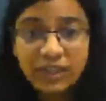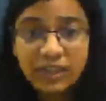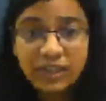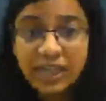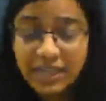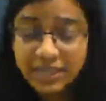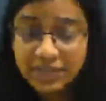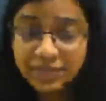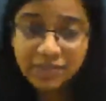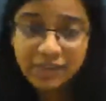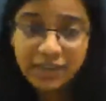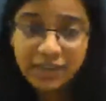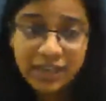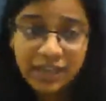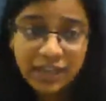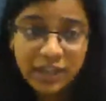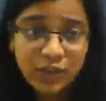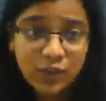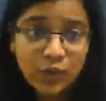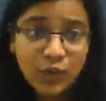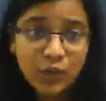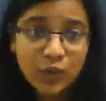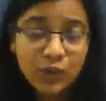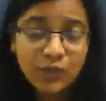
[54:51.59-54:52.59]
clarify
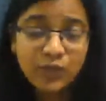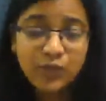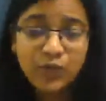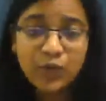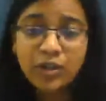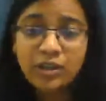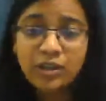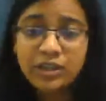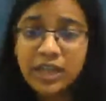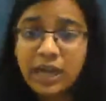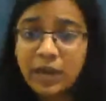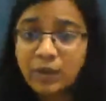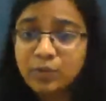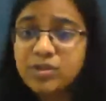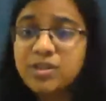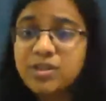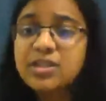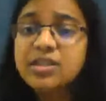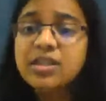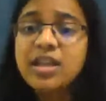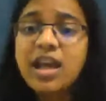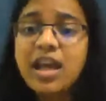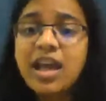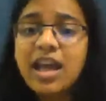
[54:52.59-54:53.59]
a lot of your
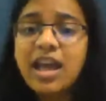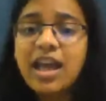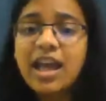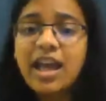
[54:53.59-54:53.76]
doubts.